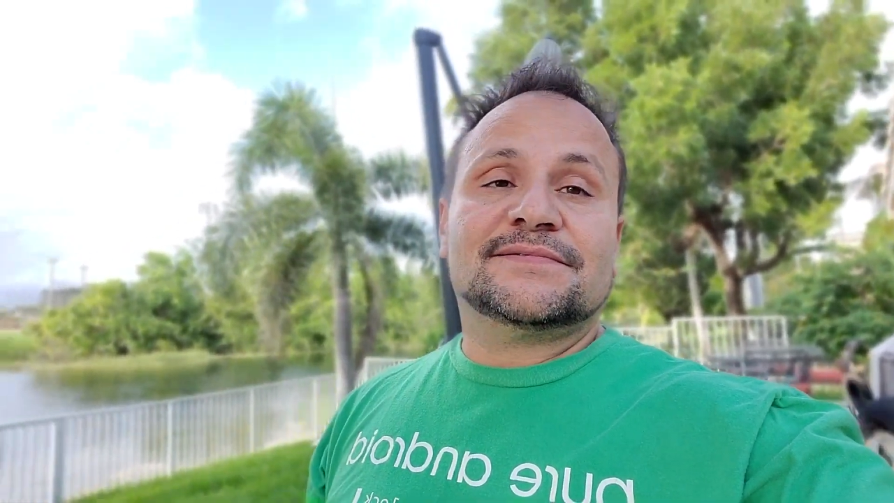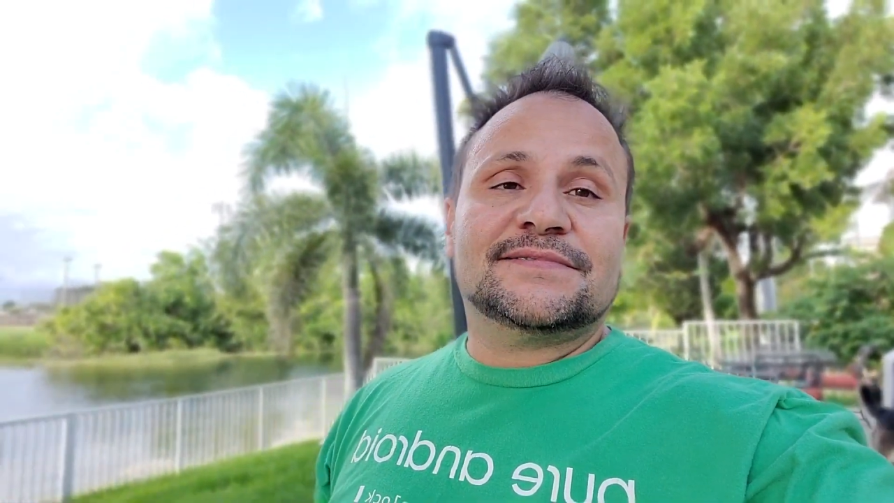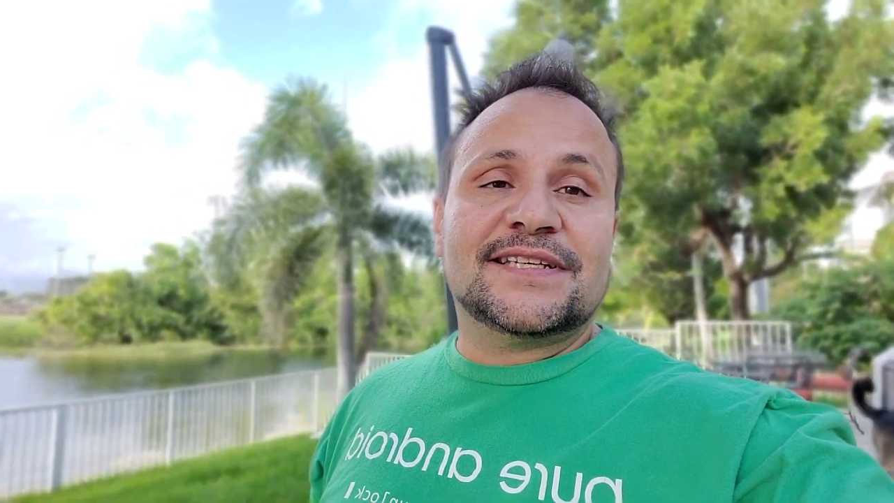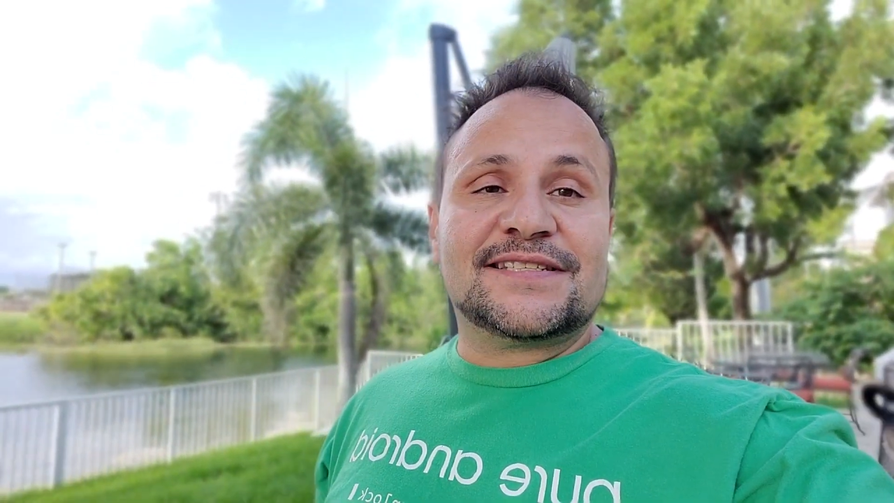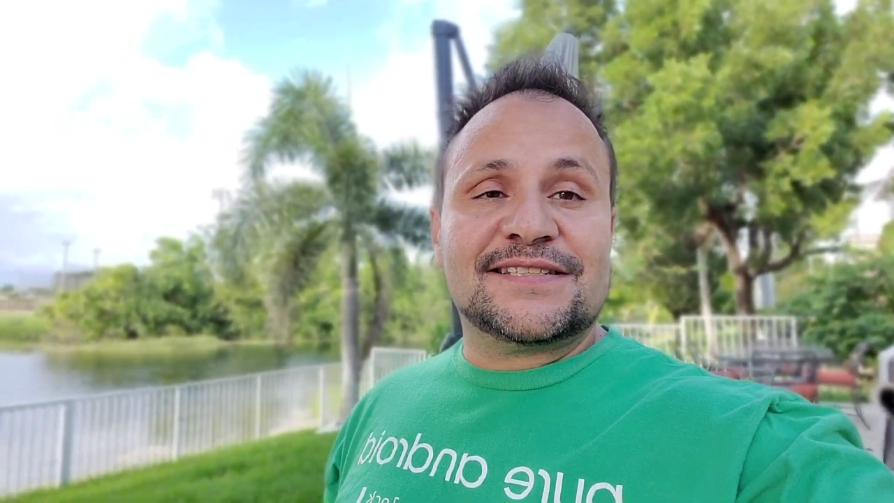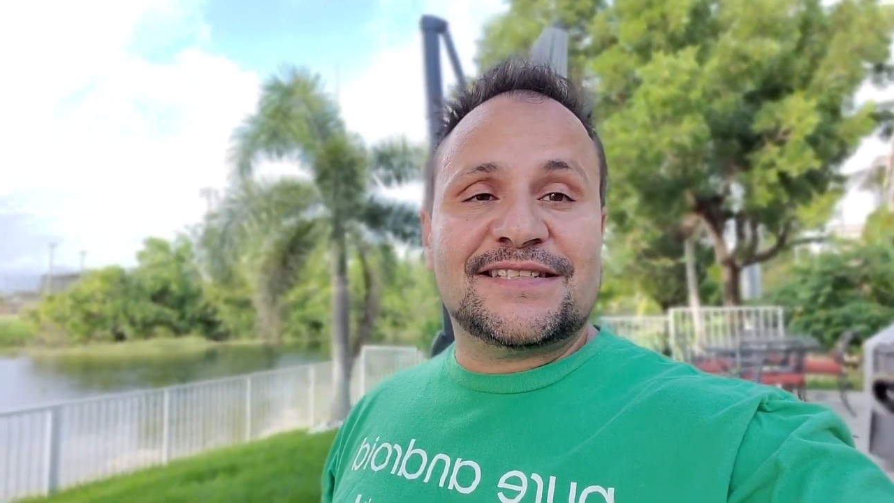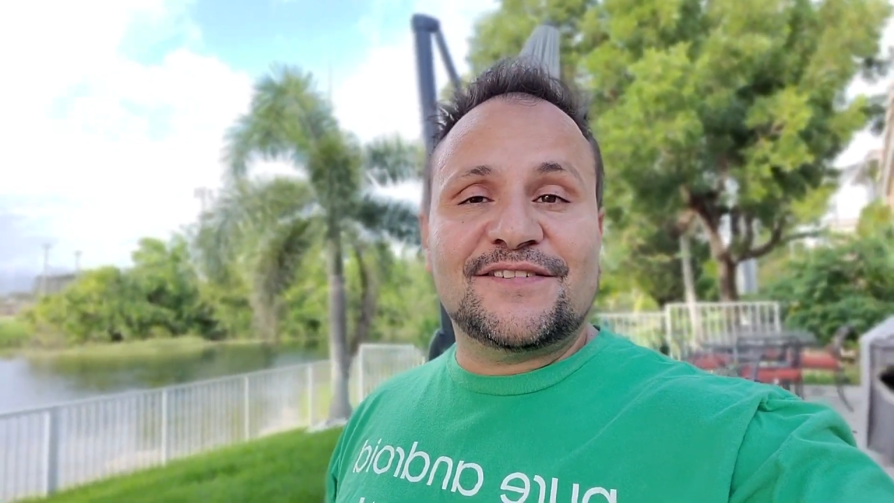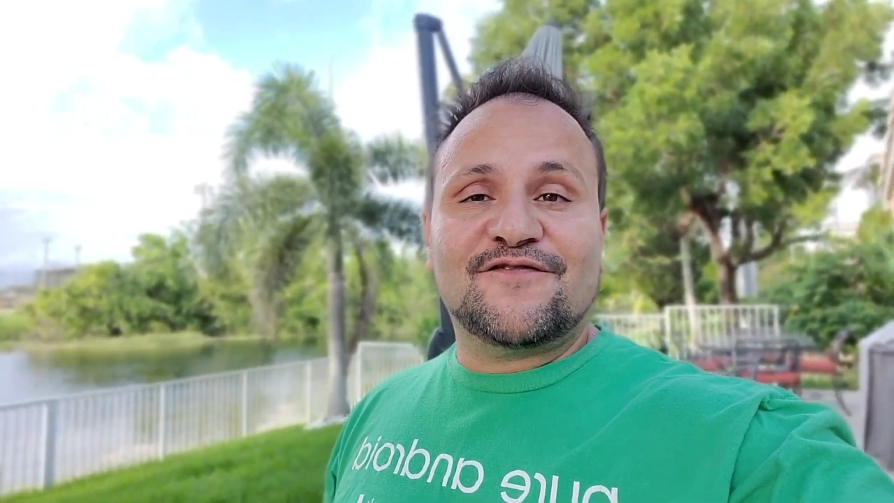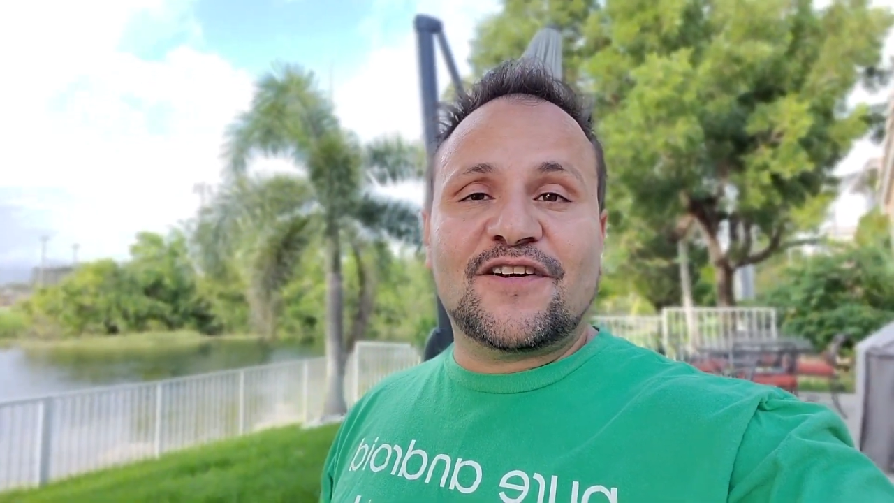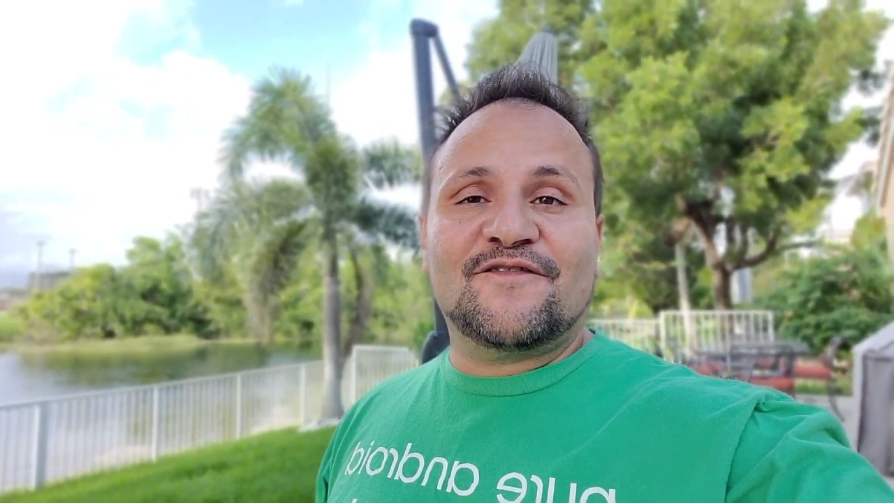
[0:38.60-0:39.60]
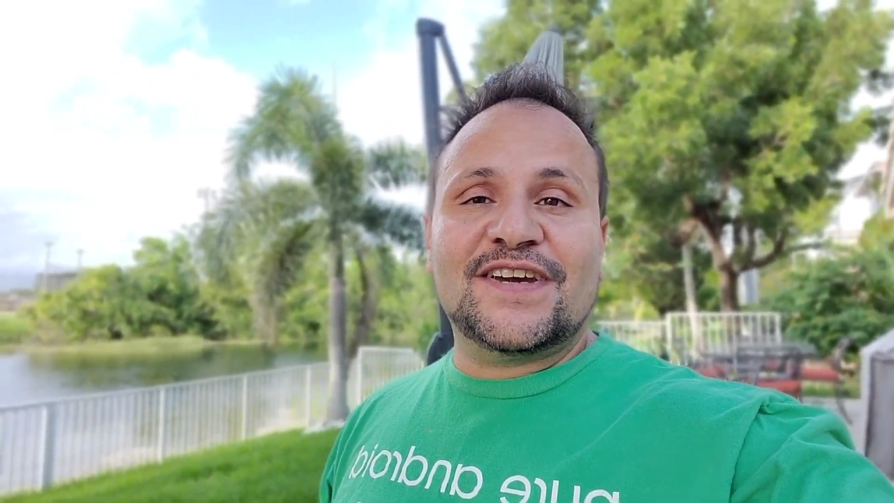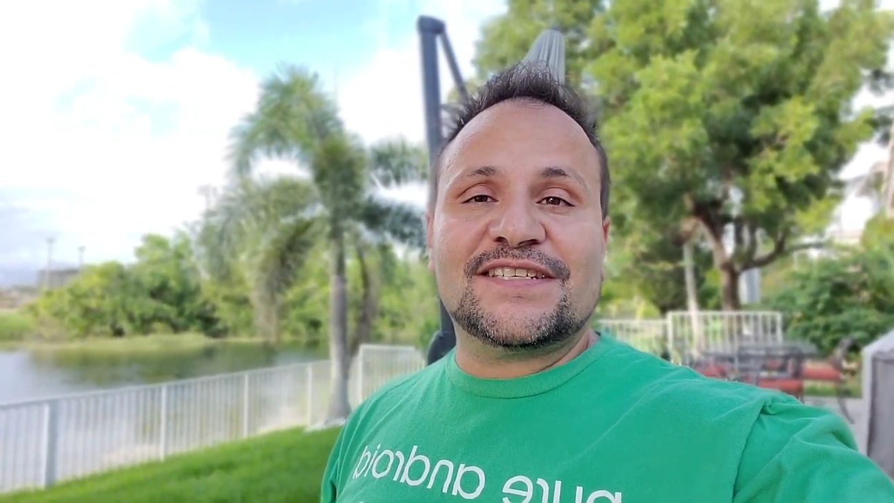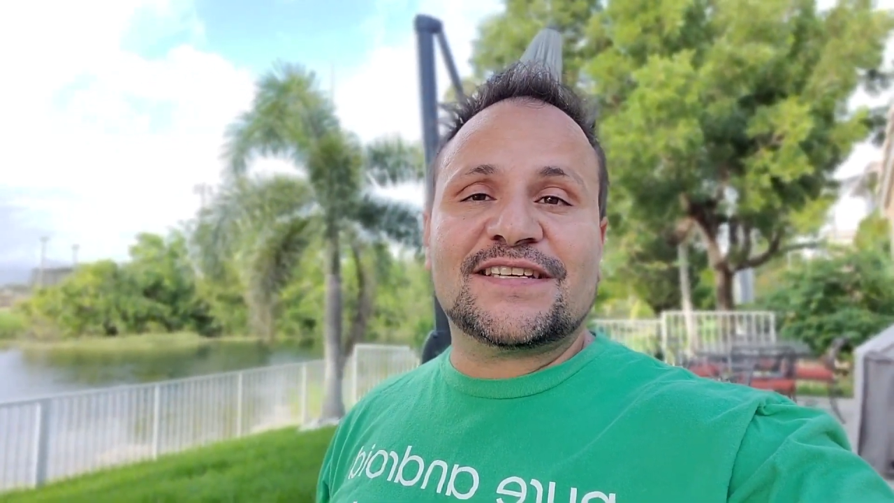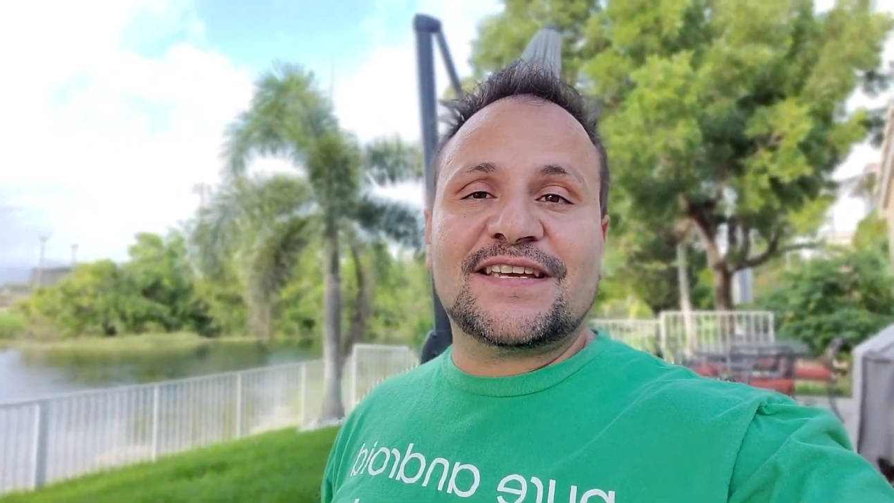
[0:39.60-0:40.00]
this is the front facing